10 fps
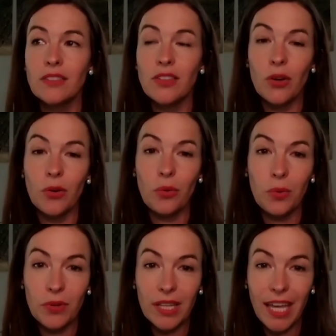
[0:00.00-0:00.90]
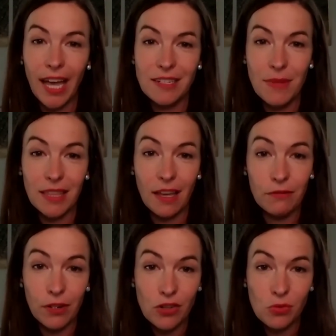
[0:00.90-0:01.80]
So we really had to make
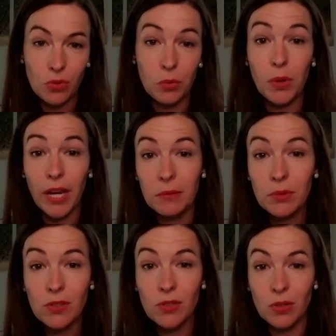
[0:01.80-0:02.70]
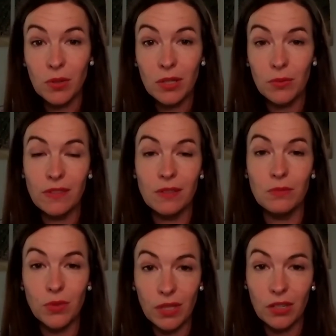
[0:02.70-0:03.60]
that virtual, and we were able to do it with
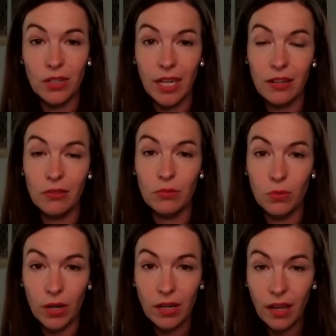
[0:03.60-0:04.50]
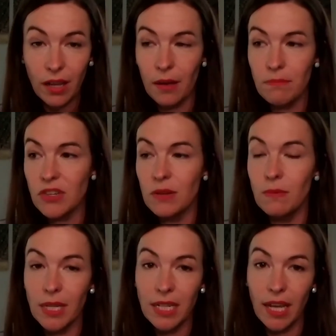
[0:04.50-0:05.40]
some really creative work.
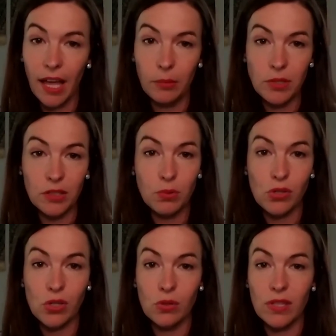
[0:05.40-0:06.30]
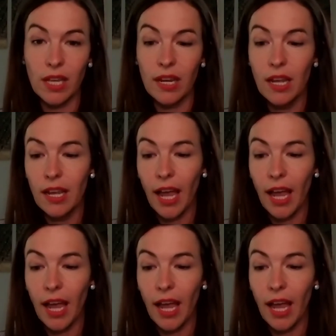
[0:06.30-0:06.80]
Mission Media helped us produce it.